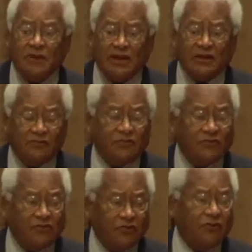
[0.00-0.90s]
many
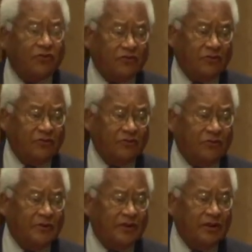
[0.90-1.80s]
different sources,
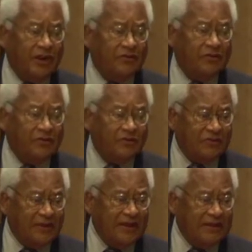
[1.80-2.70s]
but it has to be
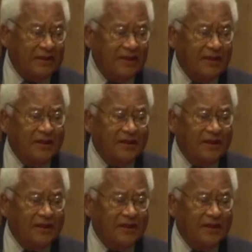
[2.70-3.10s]
said